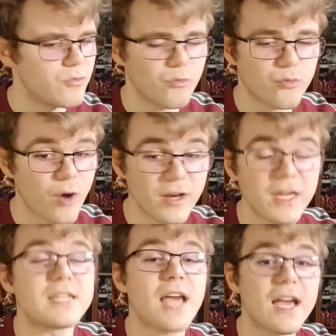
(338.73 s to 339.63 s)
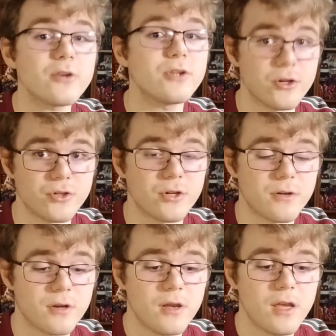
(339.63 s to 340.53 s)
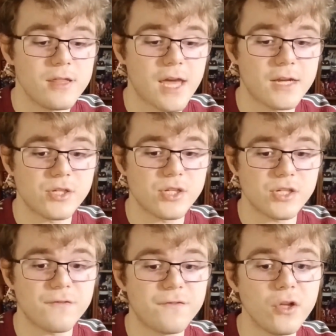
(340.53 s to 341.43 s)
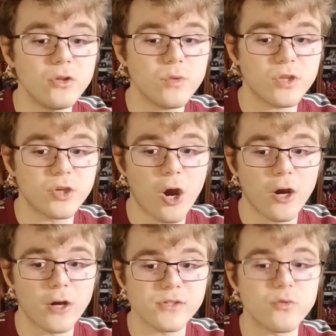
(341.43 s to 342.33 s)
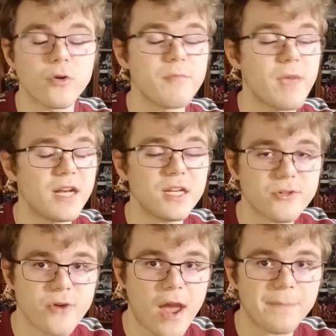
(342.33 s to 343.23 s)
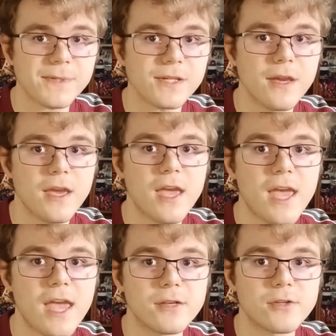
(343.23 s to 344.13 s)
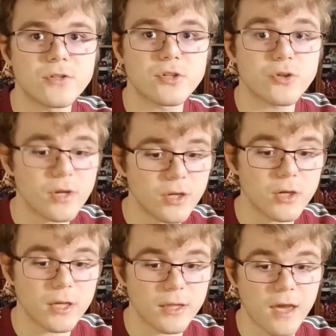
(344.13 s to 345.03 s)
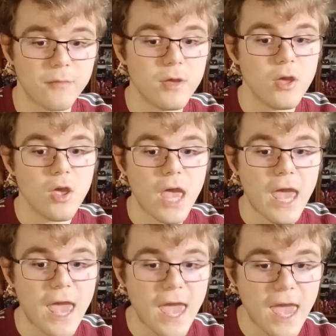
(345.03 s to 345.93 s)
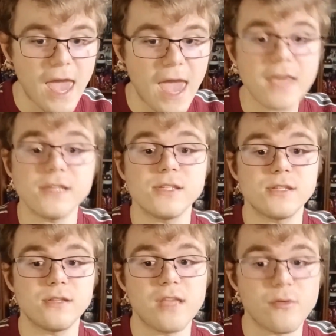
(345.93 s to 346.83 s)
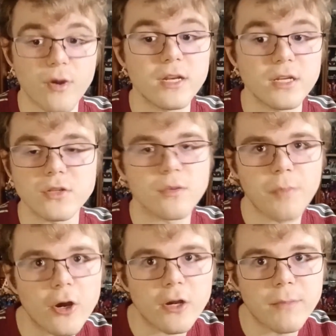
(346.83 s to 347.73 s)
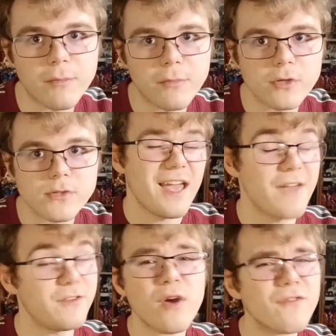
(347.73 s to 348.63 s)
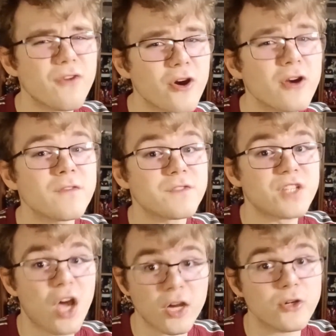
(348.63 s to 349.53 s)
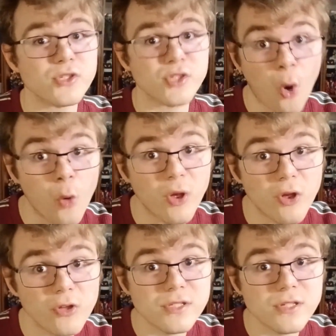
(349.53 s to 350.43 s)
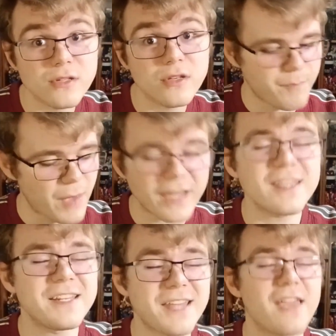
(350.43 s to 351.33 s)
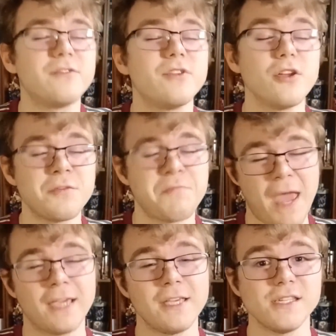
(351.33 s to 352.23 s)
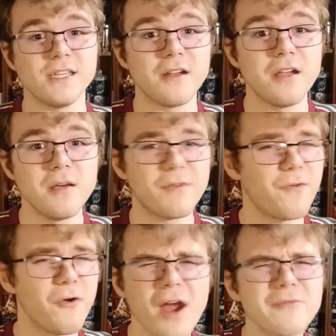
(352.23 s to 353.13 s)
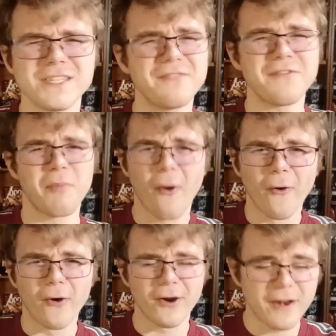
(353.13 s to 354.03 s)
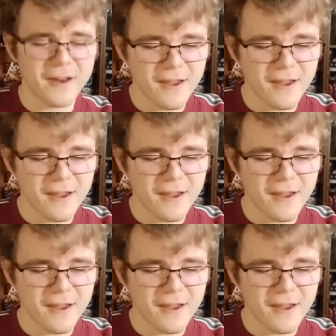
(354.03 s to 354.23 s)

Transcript: run an entire dungeon that is just filled with guards who are manning traps and triggering them as they run into the party members. Have you ever heard of Tucker's Kobolds? Back in the day of Dungeon Magazine, before I was even born,